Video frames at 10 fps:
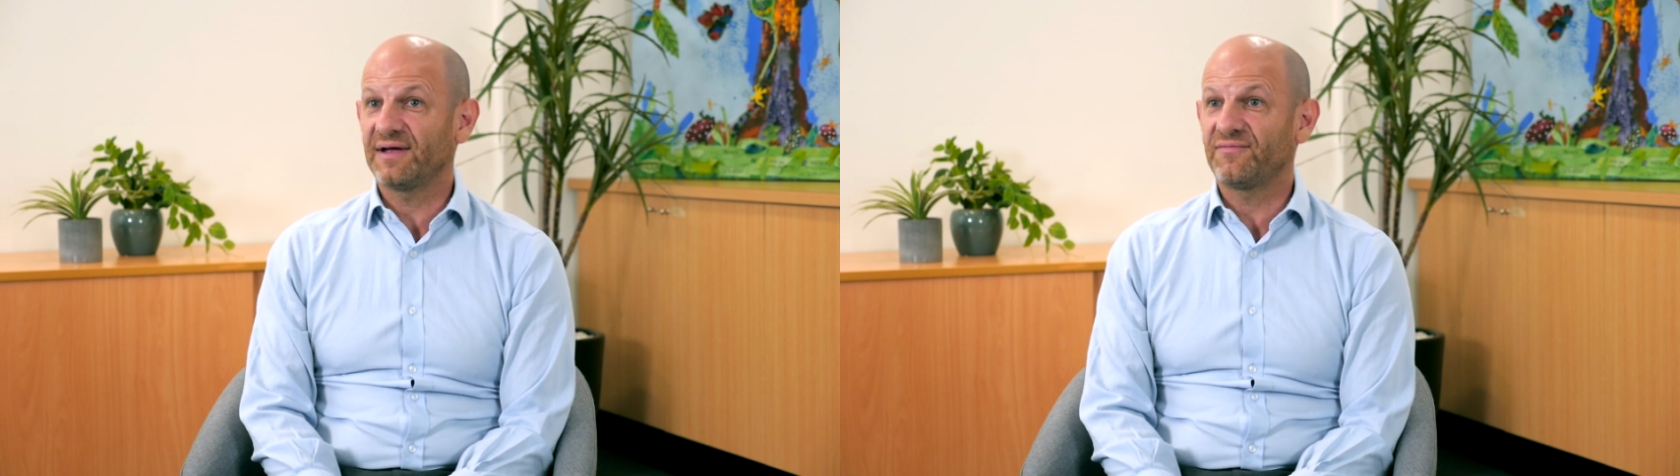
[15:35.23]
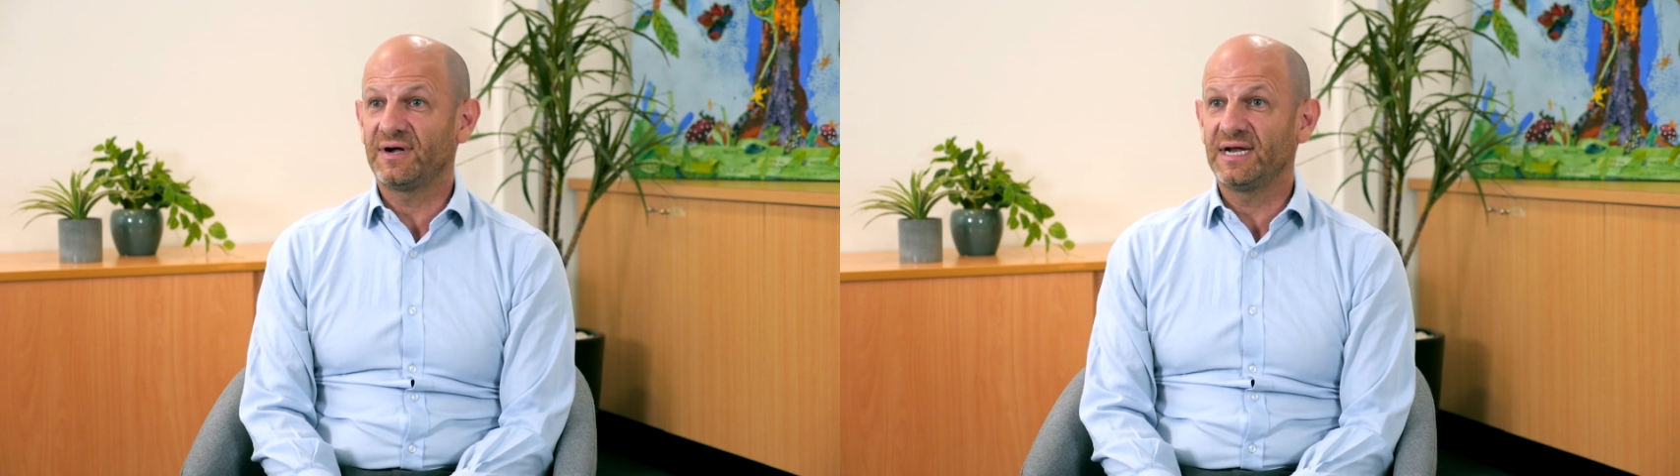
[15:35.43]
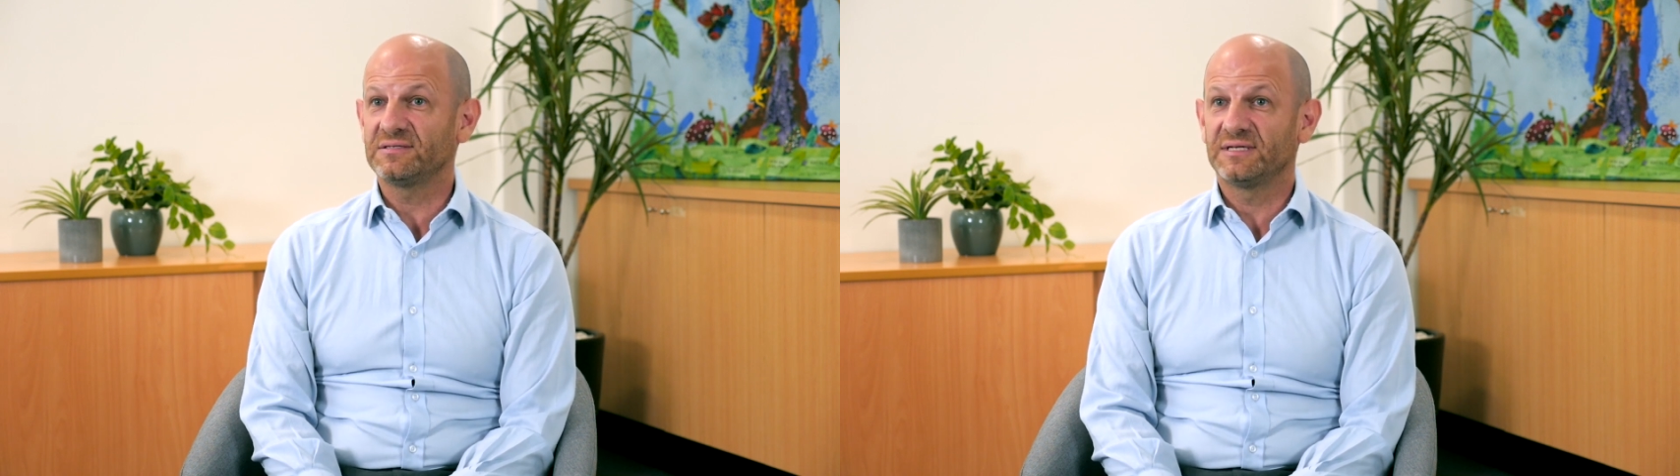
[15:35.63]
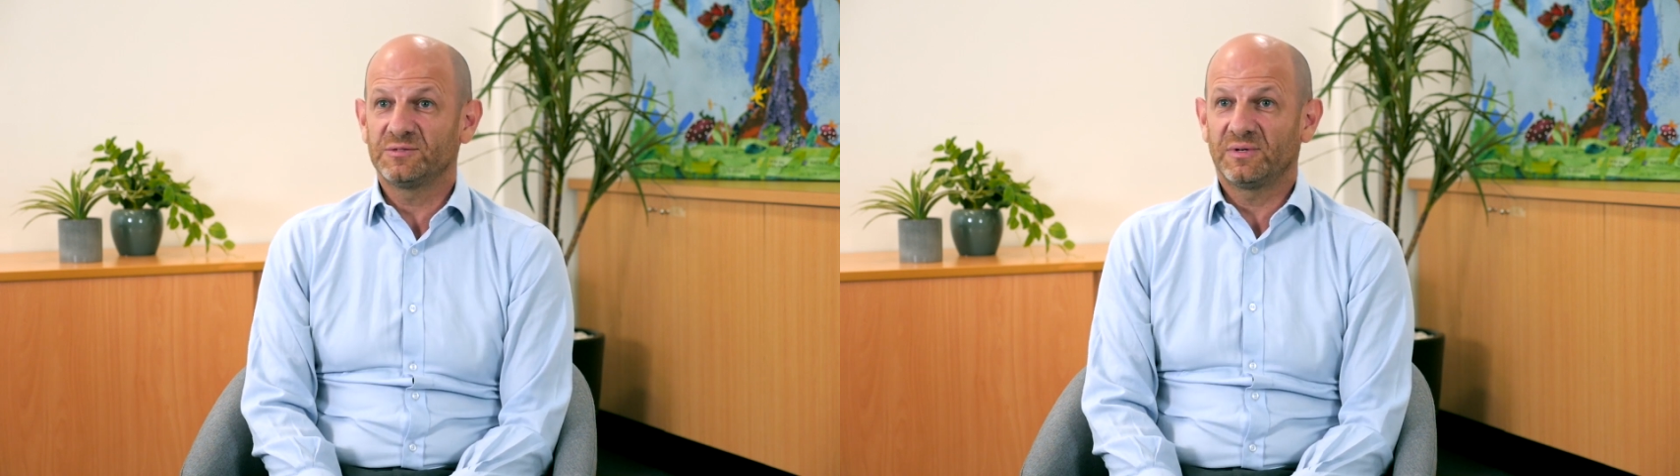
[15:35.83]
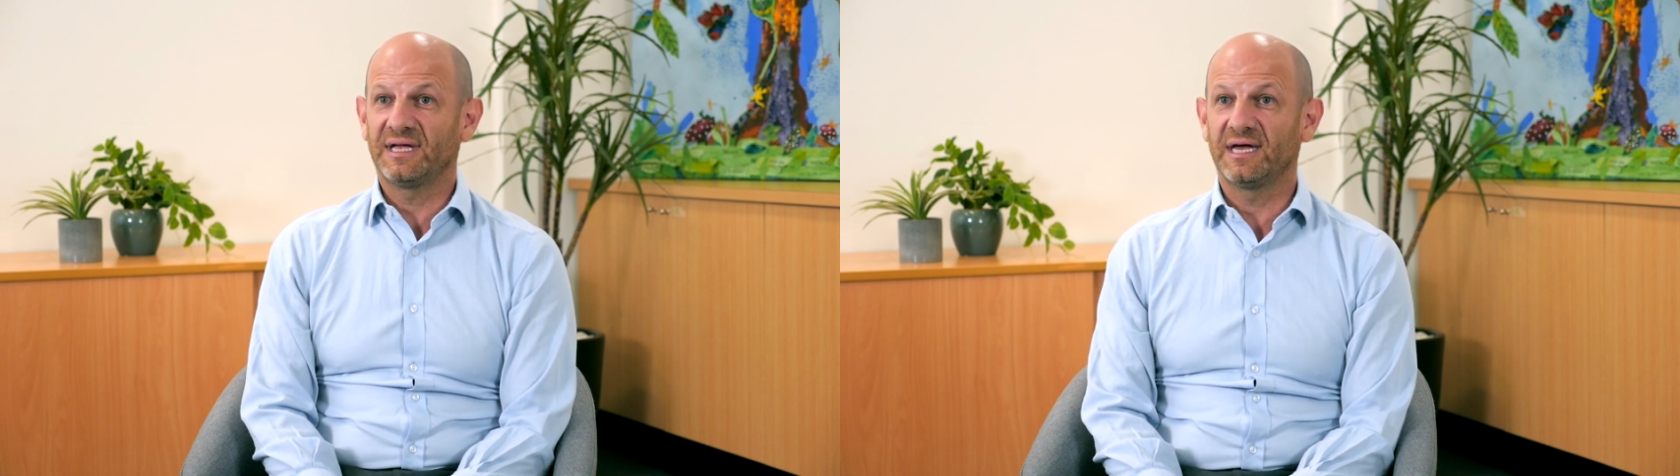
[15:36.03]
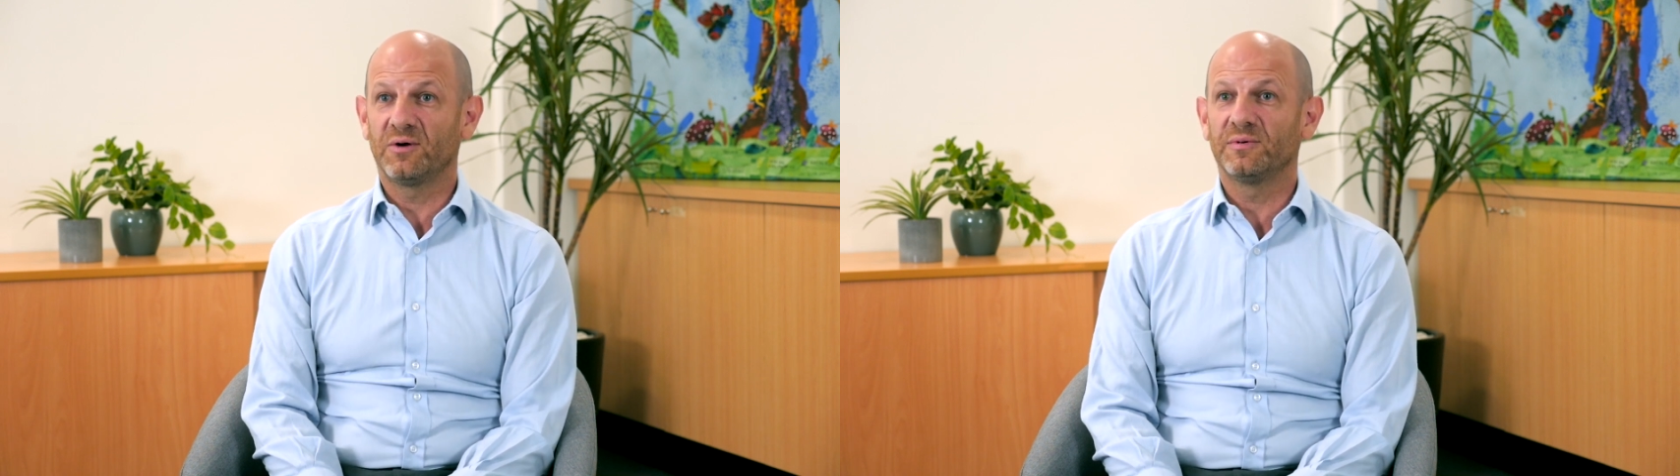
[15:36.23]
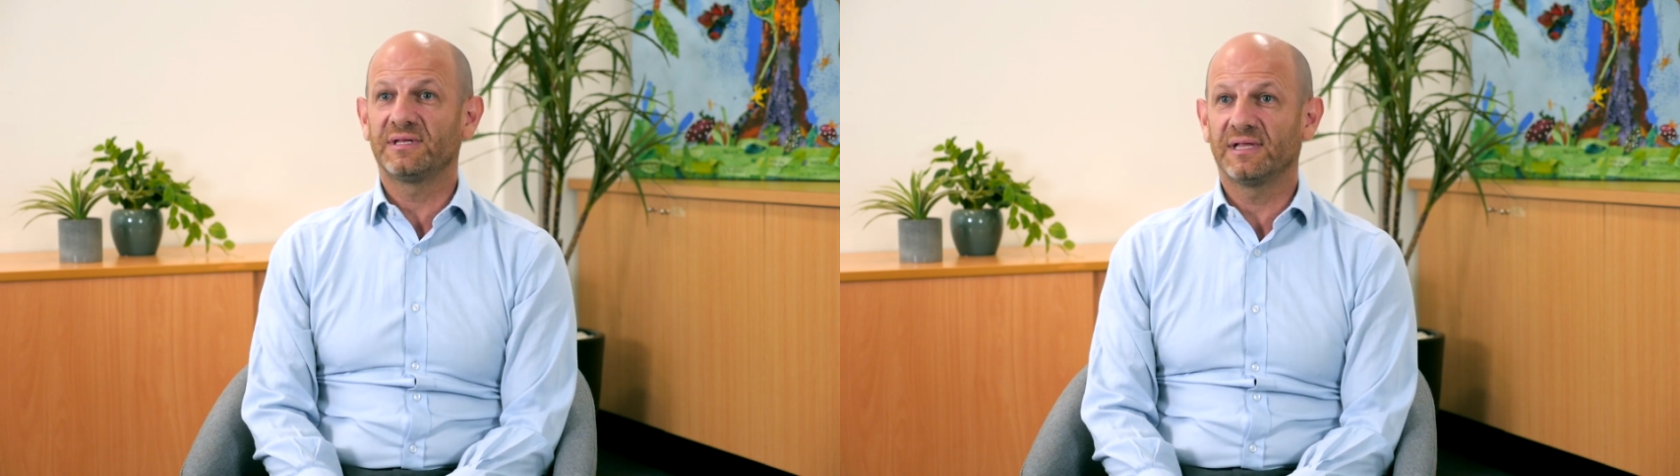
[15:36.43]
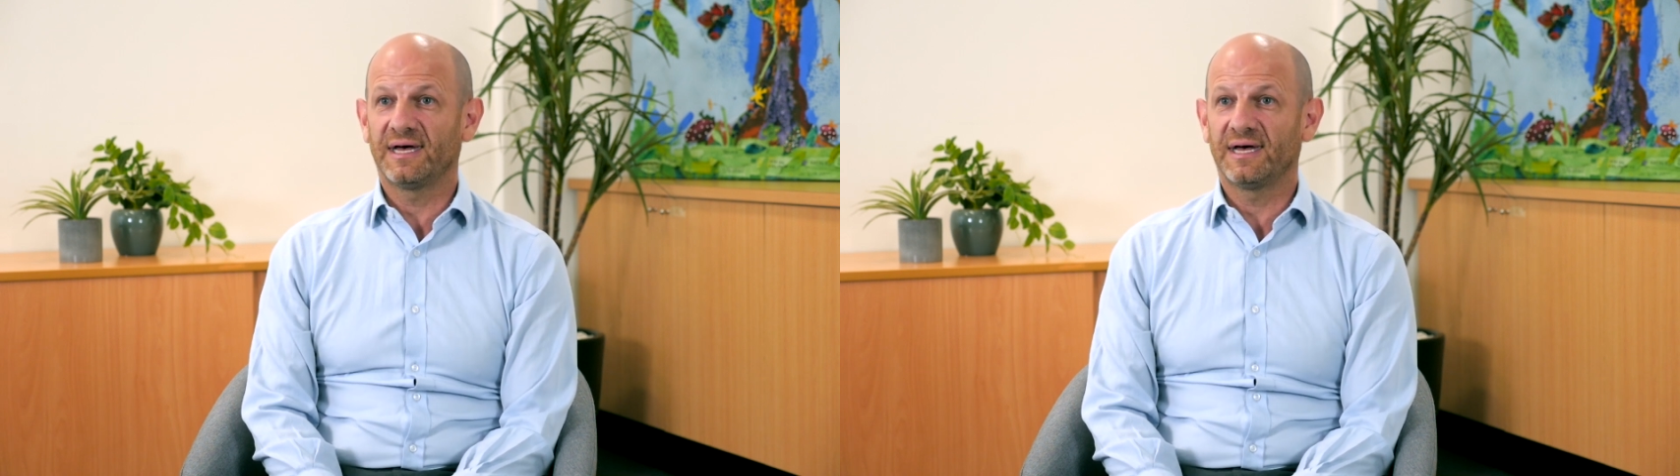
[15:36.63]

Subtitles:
everyone else, they just want to get on with their